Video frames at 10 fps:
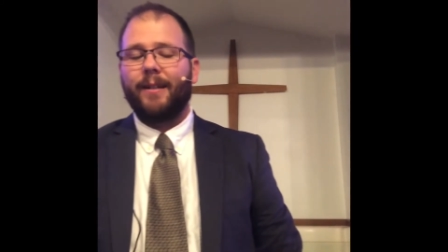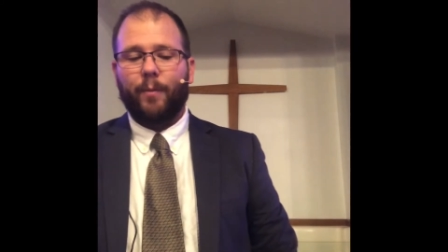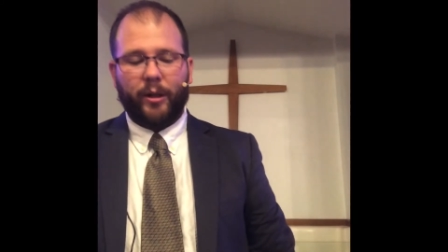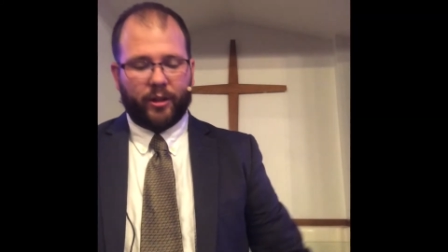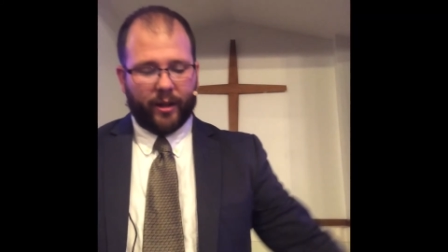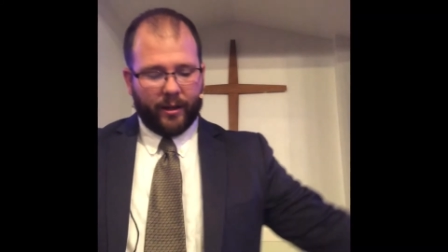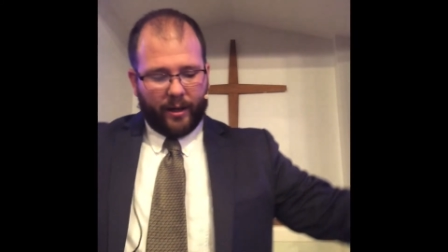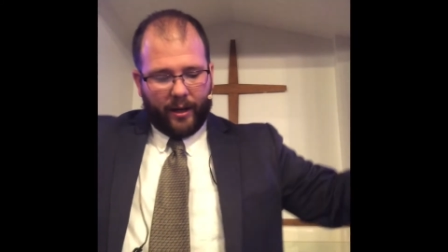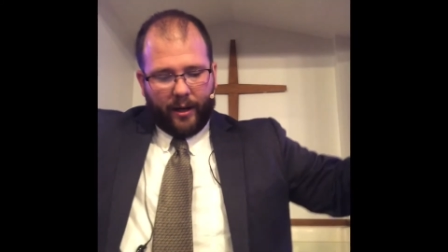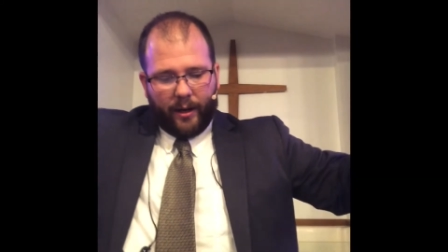which then
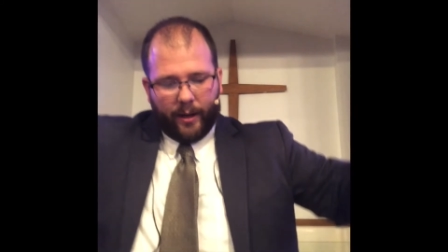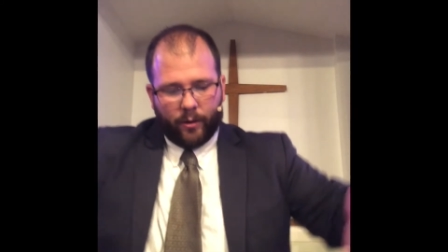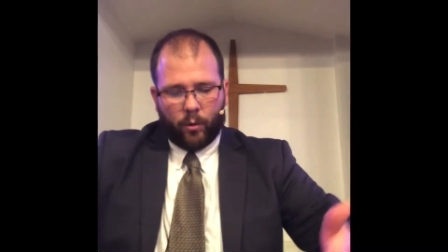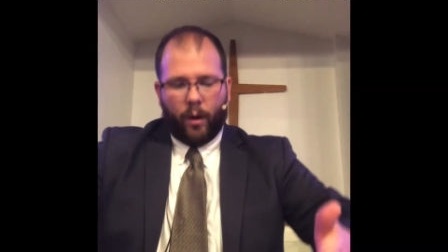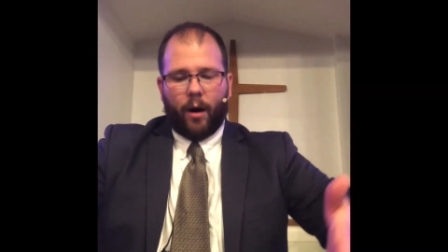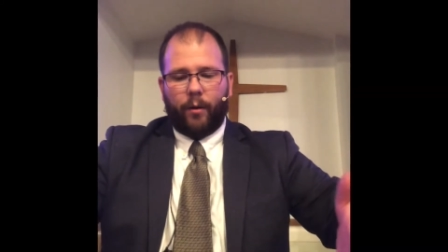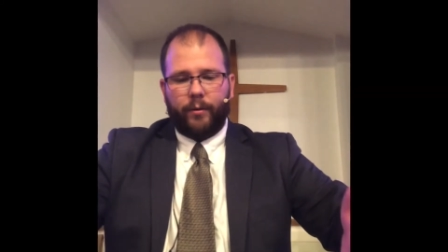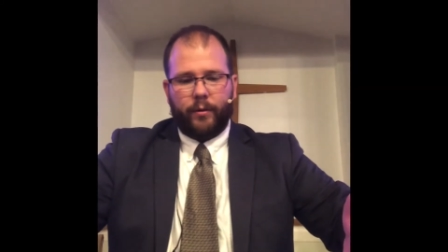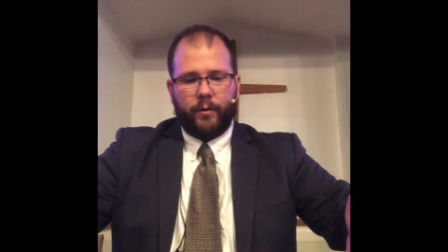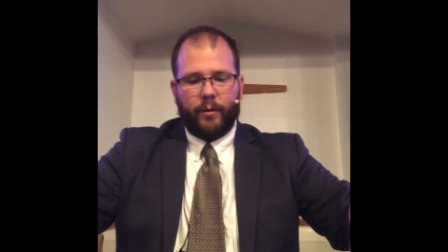He
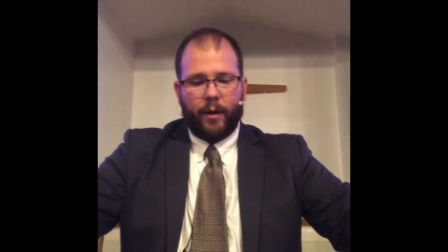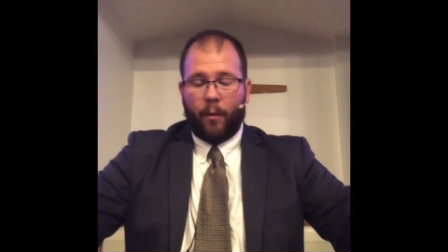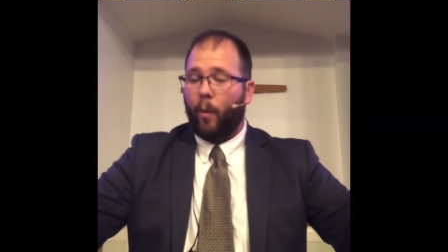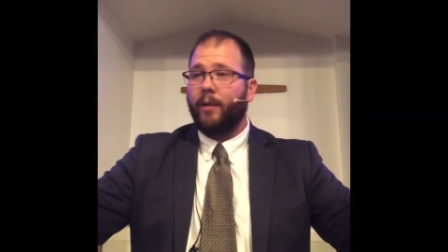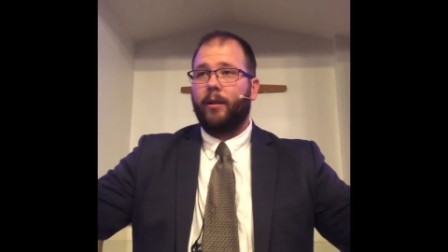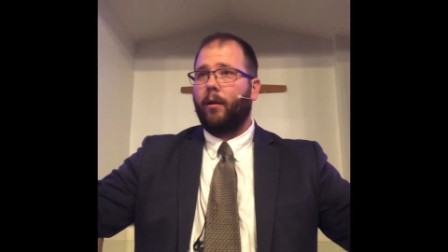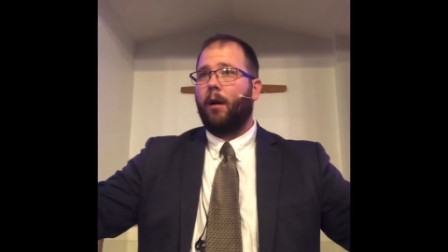indwelt. And when did it